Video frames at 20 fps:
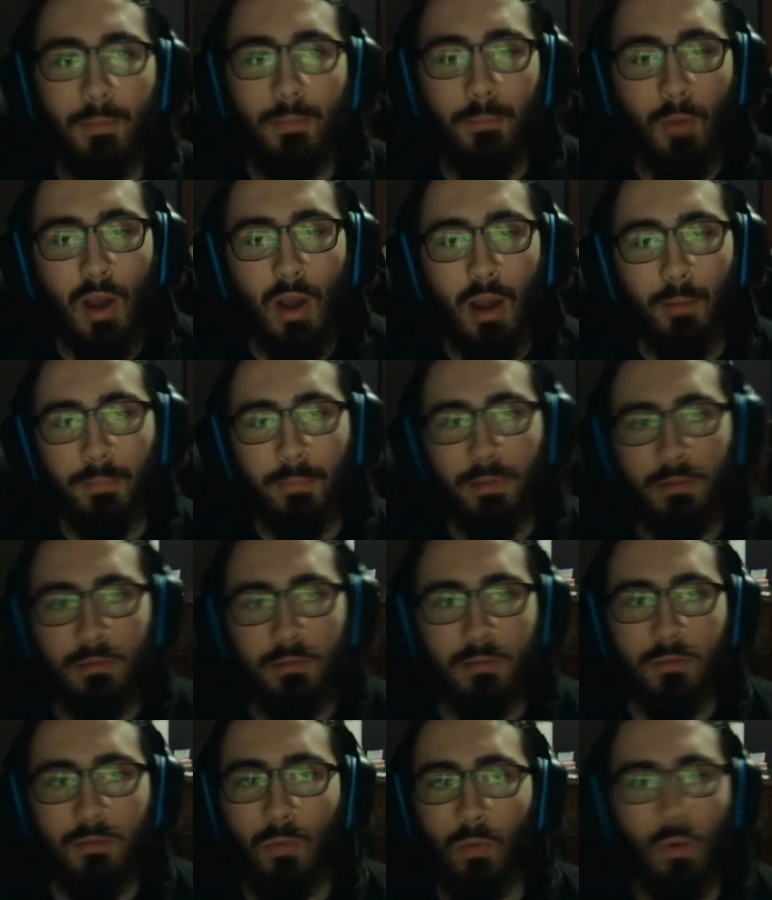Wow, I'm,
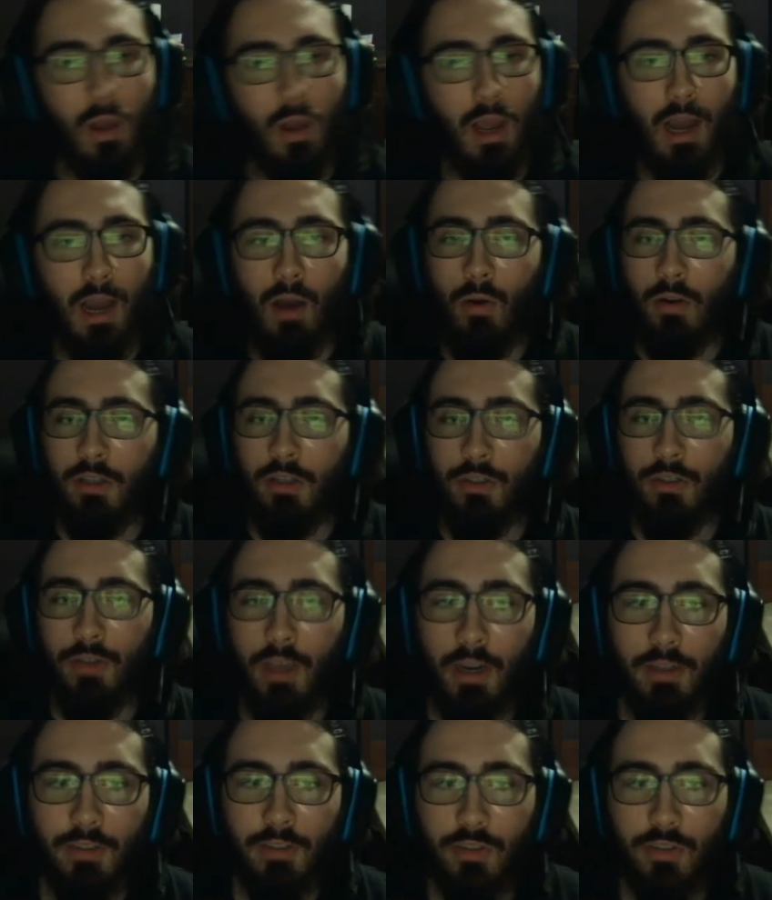how are you
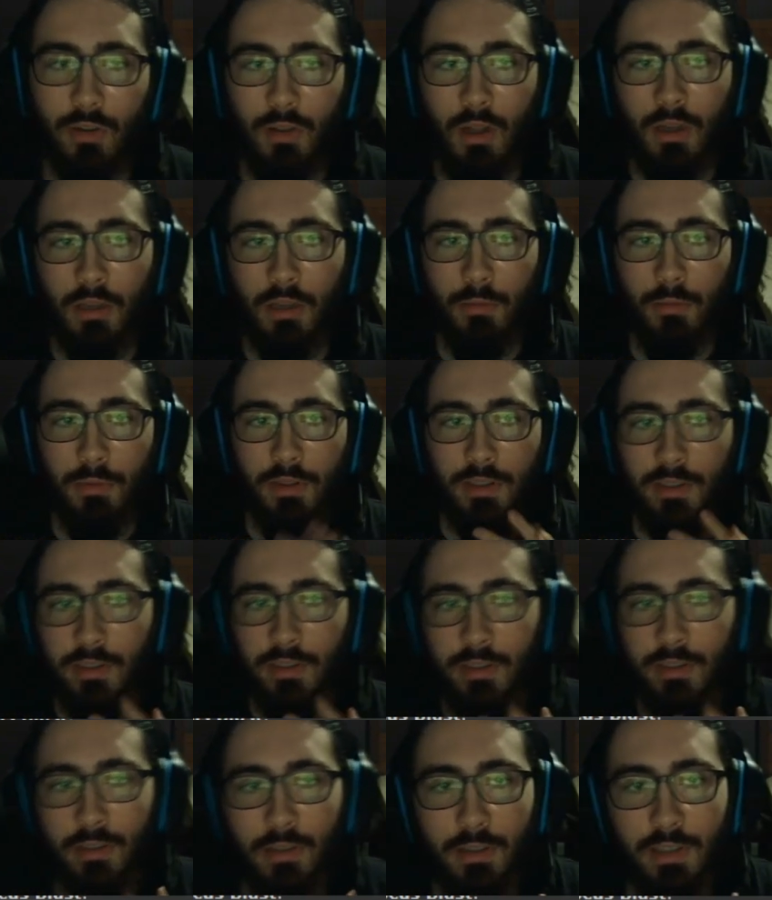getting so lucky with
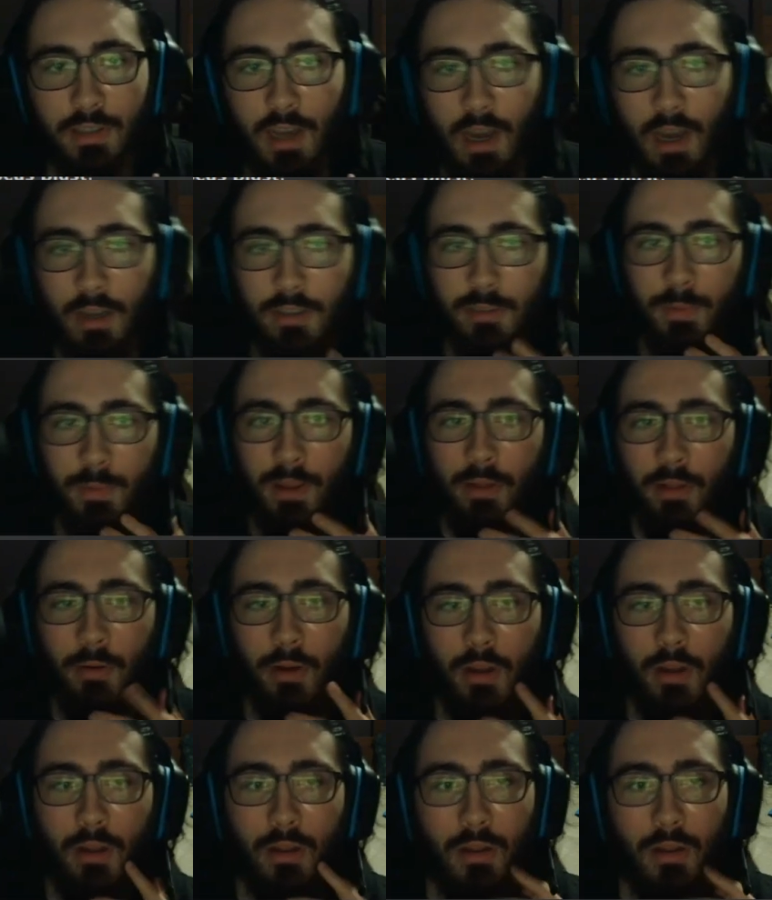these attacks, by the way?